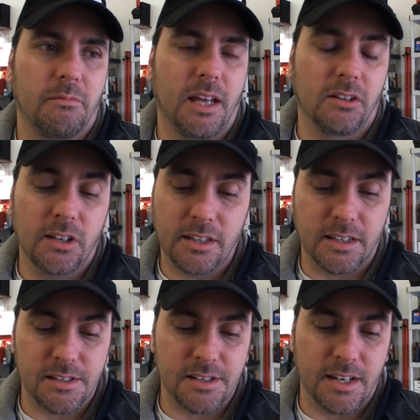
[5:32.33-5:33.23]
they look at
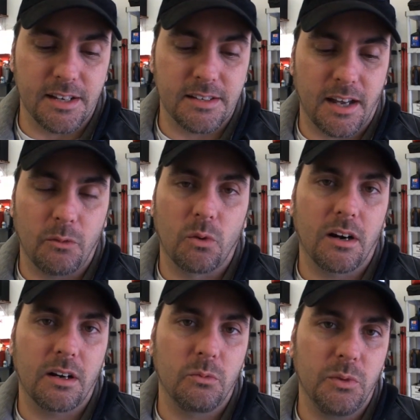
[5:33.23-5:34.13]
this and they say,
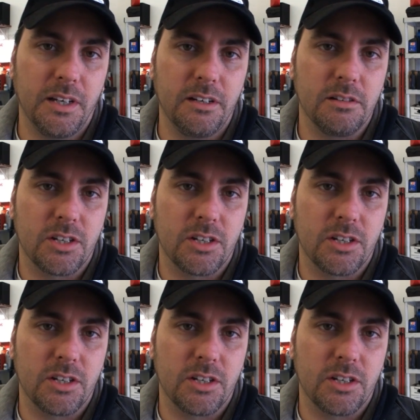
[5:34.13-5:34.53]
where can we